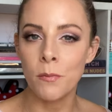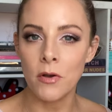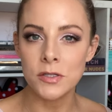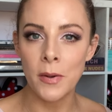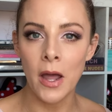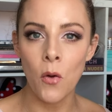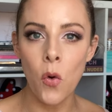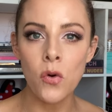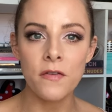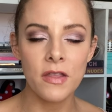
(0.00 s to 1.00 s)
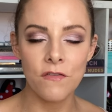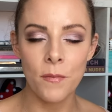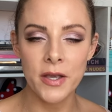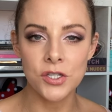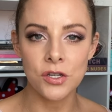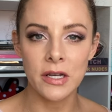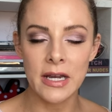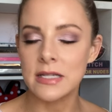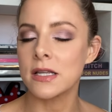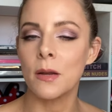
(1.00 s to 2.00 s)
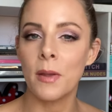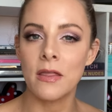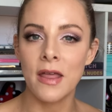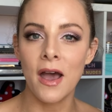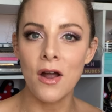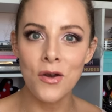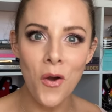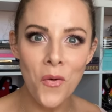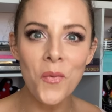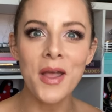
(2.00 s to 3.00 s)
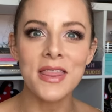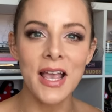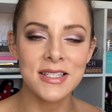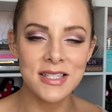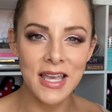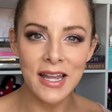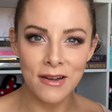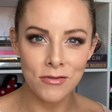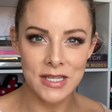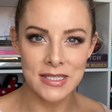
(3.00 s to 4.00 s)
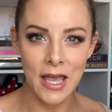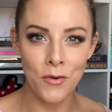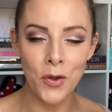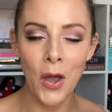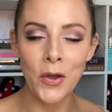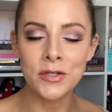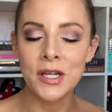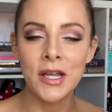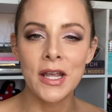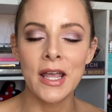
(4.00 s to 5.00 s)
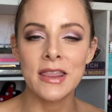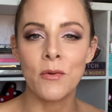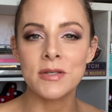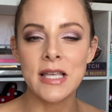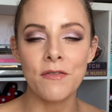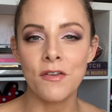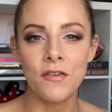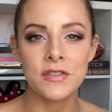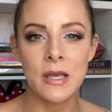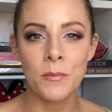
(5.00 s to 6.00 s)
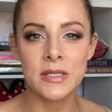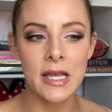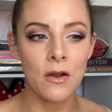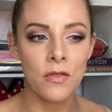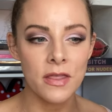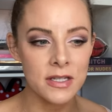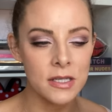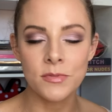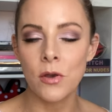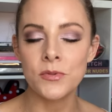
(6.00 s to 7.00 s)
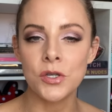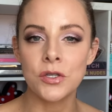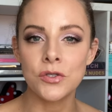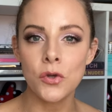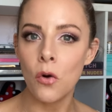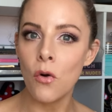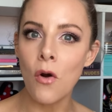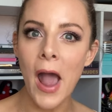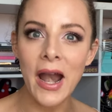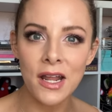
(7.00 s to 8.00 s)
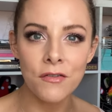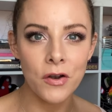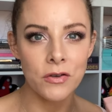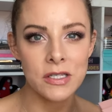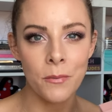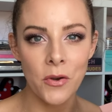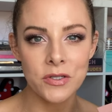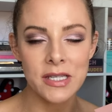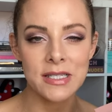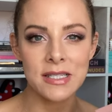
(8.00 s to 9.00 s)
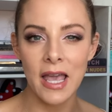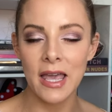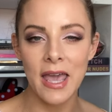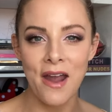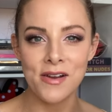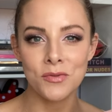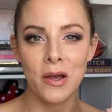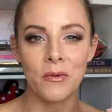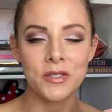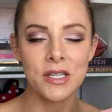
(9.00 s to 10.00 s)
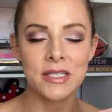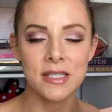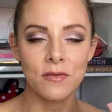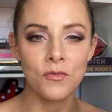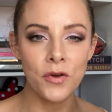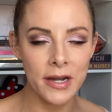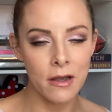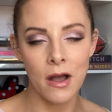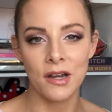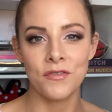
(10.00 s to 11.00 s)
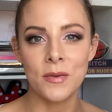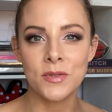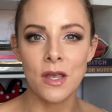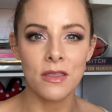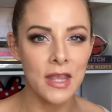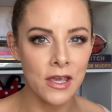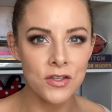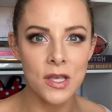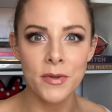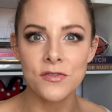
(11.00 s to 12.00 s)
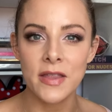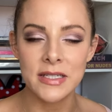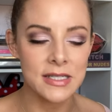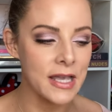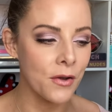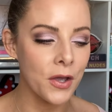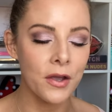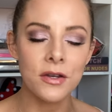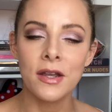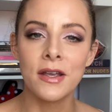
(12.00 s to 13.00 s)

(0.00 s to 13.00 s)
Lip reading: box below, all of the information you need is going to be in there, along with a sneaky little discount code that will save you 15% on the subscriptions or any of Glossybox's skincare as well, which is really kind of them. So thank you so much for that discount code.